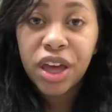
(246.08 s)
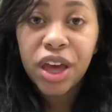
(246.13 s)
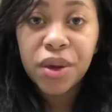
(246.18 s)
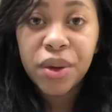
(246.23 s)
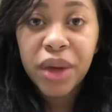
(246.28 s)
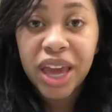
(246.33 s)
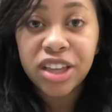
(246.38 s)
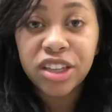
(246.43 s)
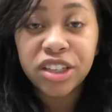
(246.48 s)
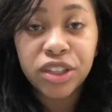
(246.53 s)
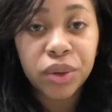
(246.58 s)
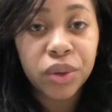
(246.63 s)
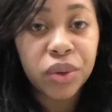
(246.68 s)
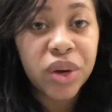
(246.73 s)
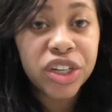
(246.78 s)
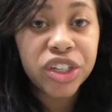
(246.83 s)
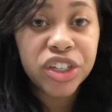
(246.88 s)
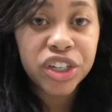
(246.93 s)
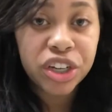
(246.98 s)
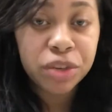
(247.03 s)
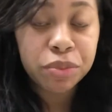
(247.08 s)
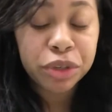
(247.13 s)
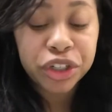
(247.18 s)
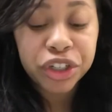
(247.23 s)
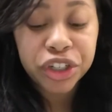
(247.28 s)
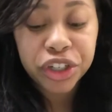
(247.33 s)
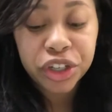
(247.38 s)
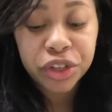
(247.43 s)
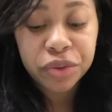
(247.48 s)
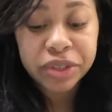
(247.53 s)
Okay, so question number
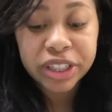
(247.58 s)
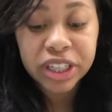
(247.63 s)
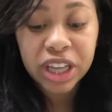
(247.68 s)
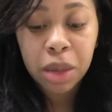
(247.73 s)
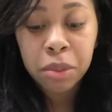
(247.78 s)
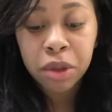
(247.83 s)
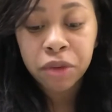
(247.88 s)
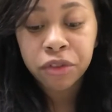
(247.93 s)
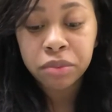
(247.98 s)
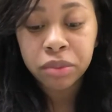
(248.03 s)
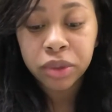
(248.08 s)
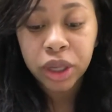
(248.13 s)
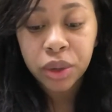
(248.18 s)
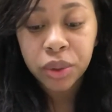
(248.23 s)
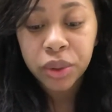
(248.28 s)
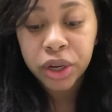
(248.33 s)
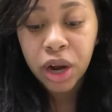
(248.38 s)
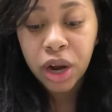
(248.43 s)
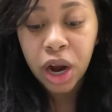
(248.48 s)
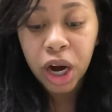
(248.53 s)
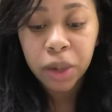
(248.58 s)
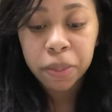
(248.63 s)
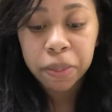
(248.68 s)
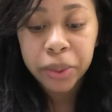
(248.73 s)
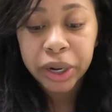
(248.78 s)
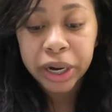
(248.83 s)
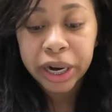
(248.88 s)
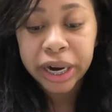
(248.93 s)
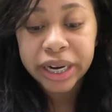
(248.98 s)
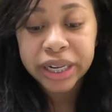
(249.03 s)
two is coming from Logan
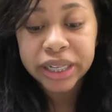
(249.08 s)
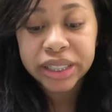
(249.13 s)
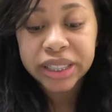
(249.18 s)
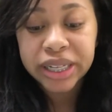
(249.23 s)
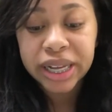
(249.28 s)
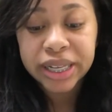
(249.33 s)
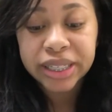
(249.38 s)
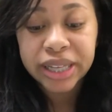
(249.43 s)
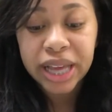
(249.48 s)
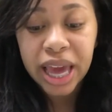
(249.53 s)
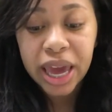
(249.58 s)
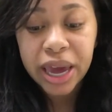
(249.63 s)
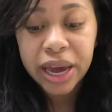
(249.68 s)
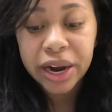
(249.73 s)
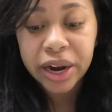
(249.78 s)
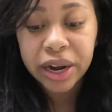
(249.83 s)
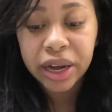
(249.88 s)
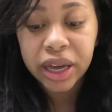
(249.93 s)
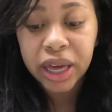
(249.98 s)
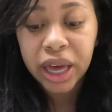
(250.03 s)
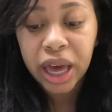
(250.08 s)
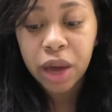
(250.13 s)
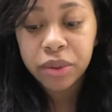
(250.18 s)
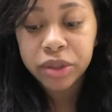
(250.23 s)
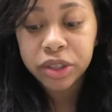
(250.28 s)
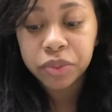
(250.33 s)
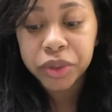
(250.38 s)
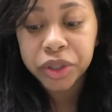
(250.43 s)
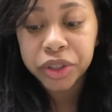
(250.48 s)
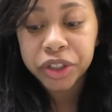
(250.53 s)
Harper, and it says, hey Erica, I
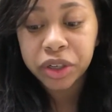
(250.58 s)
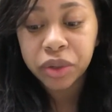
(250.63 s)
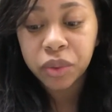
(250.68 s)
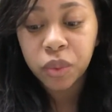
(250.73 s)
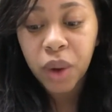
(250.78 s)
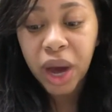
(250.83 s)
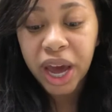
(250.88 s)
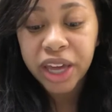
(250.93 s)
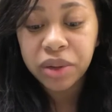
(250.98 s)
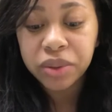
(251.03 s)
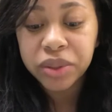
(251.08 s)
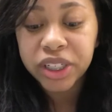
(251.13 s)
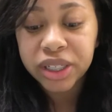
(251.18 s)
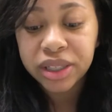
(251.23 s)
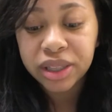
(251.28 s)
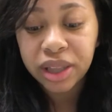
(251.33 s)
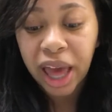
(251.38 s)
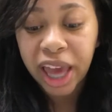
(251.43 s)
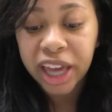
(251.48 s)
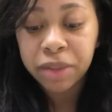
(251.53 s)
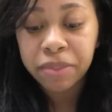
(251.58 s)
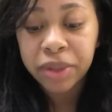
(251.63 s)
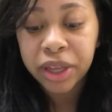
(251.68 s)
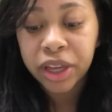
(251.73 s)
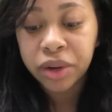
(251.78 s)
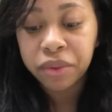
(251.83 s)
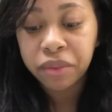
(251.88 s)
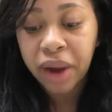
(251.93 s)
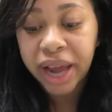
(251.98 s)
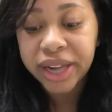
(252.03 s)
was wondering why you didn't like
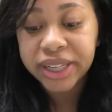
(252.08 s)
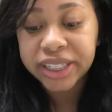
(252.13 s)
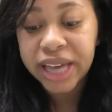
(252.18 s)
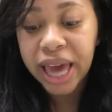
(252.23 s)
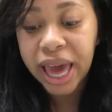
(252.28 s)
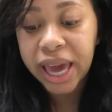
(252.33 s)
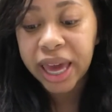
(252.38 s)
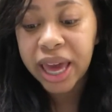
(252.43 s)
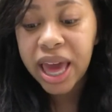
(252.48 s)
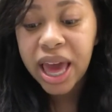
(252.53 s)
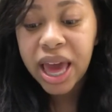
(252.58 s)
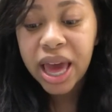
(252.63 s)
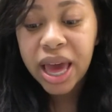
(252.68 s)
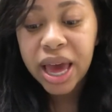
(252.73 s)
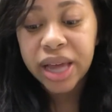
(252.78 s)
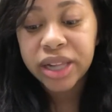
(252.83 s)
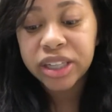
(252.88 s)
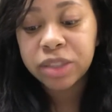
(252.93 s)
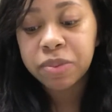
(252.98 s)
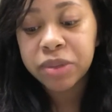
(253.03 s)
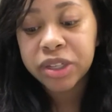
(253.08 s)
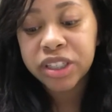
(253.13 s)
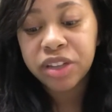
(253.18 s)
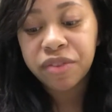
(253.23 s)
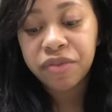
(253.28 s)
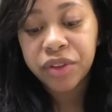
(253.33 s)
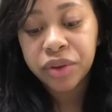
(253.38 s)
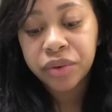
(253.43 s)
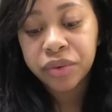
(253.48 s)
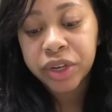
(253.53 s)
being a rad tech and
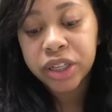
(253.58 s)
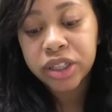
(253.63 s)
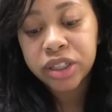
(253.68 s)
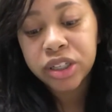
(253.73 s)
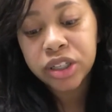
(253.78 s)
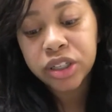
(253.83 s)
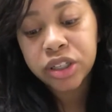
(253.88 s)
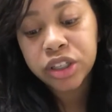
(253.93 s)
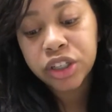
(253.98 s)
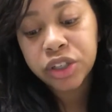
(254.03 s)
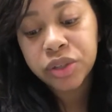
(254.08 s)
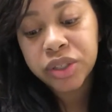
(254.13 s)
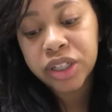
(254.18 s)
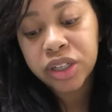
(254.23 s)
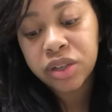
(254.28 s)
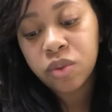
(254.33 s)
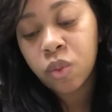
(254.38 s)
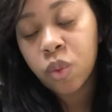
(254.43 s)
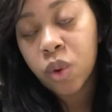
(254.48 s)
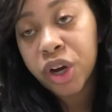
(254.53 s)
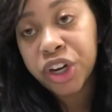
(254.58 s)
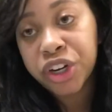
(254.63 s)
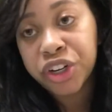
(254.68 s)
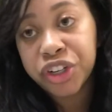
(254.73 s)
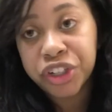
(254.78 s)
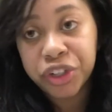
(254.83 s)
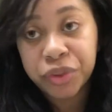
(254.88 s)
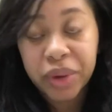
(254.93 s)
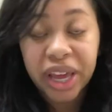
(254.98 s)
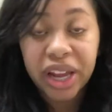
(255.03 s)
specific reasons you didn't want to
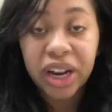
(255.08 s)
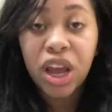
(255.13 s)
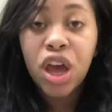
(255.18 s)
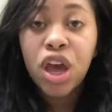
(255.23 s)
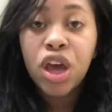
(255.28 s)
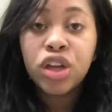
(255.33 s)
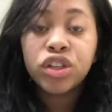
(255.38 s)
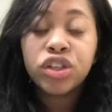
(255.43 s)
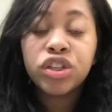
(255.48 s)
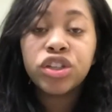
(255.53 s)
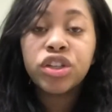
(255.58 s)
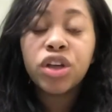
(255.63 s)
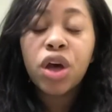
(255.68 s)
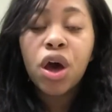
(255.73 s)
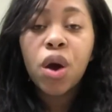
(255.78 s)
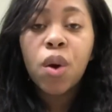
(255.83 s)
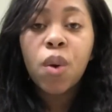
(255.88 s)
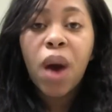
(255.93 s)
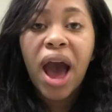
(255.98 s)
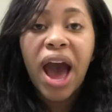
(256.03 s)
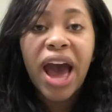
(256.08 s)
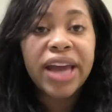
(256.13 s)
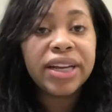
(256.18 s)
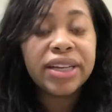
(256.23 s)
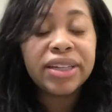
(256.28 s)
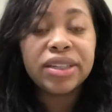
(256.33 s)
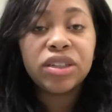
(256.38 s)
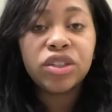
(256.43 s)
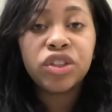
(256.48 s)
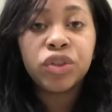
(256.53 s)
do it. So I
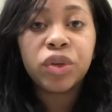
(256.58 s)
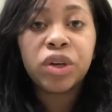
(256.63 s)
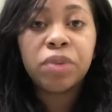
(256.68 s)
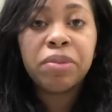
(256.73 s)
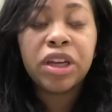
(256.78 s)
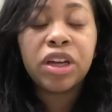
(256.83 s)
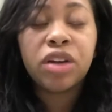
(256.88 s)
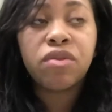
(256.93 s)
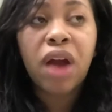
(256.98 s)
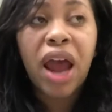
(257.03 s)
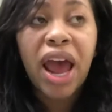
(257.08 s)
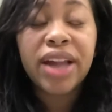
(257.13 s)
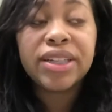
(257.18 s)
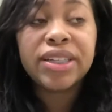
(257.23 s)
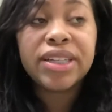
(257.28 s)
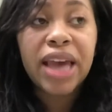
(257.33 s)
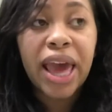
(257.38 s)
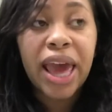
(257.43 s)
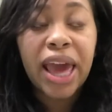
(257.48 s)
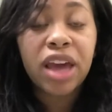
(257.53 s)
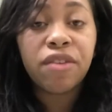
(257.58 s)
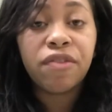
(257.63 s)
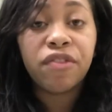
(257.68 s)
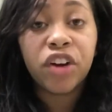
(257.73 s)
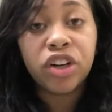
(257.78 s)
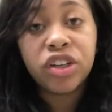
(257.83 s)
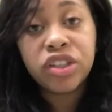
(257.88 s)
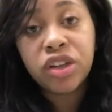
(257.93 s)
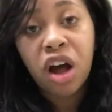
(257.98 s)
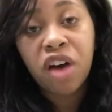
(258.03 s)
didn't enjoy being a rad tech,
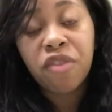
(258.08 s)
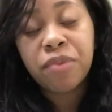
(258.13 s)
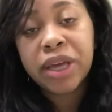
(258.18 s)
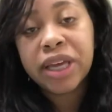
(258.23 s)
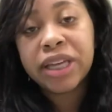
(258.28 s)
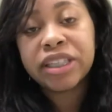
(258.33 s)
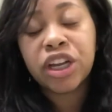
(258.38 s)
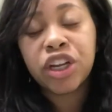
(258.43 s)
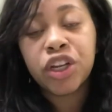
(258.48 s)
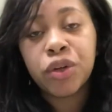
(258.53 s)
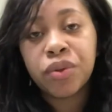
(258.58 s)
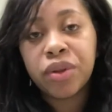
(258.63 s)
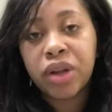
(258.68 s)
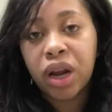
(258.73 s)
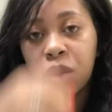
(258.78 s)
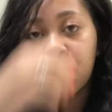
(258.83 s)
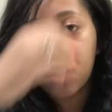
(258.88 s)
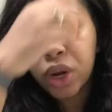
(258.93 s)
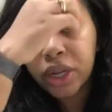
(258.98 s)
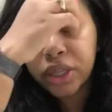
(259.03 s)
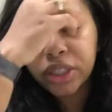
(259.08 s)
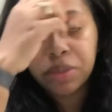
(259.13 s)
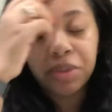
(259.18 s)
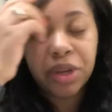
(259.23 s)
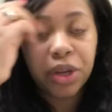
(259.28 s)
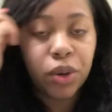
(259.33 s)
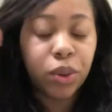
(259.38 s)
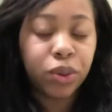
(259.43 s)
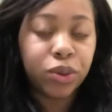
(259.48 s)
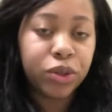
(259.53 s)
first off because I knew that I wanted to
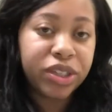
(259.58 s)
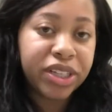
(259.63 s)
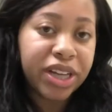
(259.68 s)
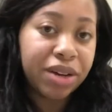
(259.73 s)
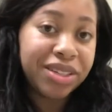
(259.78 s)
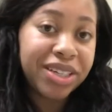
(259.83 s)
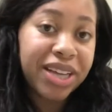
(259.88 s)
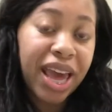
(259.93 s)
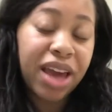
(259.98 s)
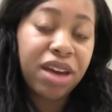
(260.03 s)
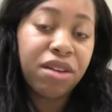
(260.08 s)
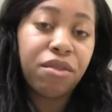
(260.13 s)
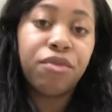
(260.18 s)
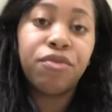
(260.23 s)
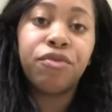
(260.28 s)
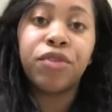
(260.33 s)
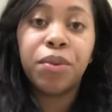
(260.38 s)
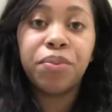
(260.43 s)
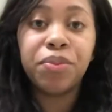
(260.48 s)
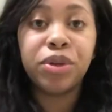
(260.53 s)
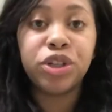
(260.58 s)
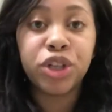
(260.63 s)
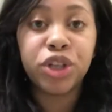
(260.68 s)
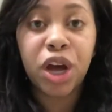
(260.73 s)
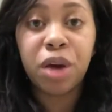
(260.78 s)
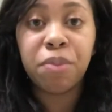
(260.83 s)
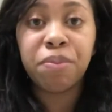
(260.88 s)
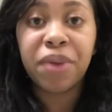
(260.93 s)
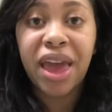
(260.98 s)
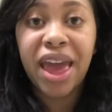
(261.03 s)
be an ultrasound tech from the
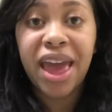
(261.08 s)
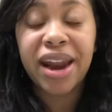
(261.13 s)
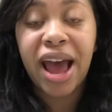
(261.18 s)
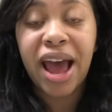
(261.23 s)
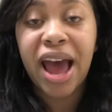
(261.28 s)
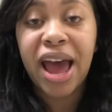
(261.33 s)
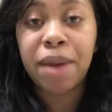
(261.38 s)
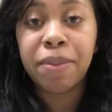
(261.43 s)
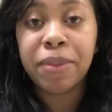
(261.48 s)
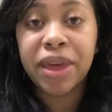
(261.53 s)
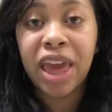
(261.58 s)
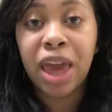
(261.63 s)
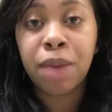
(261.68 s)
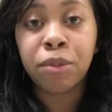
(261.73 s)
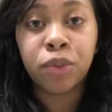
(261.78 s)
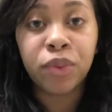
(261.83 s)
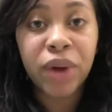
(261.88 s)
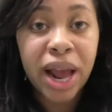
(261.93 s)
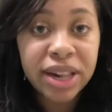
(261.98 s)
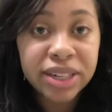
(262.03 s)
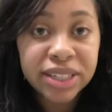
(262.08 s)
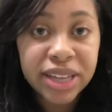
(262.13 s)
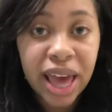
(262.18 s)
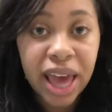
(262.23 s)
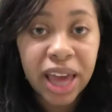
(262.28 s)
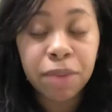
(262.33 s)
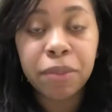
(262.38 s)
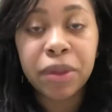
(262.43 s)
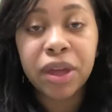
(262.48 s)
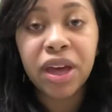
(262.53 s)
jump, and I became a rad
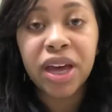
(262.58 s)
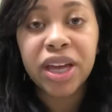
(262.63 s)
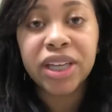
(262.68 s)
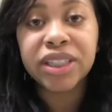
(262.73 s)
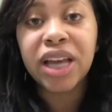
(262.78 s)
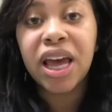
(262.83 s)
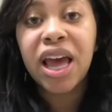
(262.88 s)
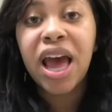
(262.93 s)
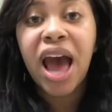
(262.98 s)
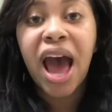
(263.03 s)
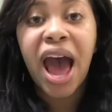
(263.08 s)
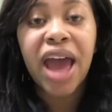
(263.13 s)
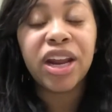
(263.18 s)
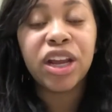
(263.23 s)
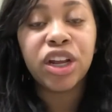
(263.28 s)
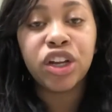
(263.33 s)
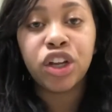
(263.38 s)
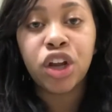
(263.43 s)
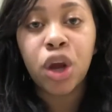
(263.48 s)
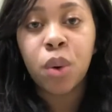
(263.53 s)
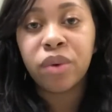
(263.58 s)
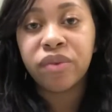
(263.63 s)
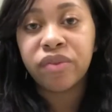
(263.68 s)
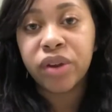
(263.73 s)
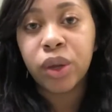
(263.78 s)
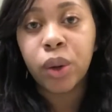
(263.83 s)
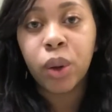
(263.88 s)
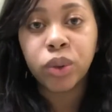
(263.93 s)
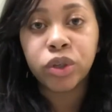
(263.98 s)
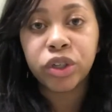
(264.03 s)
tech because I didn't know of
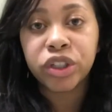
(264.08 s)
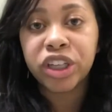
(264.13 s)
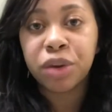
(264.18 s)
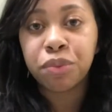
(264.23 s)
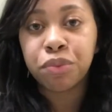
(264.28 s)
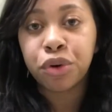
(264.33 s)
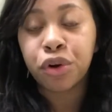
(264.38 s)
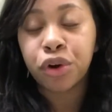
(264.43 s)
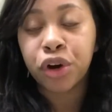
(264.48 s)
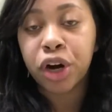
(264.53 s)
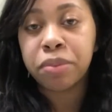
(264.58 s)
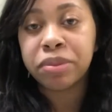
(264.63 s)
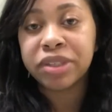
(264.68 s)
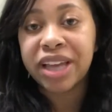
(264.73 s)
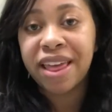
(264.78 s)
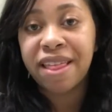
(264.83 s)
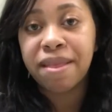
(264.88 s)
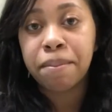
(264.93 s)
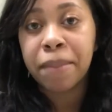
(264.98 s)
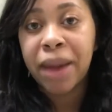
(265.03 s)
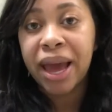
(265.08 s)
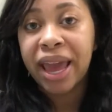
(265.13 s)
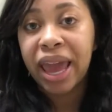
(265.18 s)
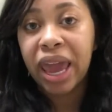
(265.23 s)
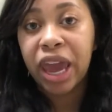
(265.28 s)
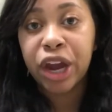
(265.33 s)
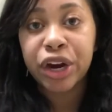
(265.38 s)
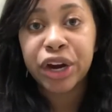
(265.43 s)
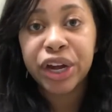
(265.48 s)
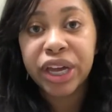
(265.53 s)
any ultrasound programs in my
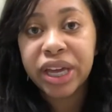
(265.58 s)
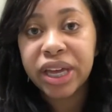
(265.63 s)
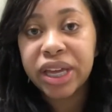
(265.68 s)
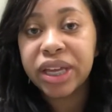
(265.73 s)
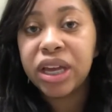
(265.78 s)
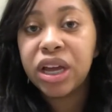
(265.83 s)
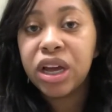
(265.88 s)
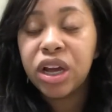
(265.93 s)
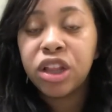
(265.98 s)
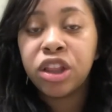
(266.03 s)
area.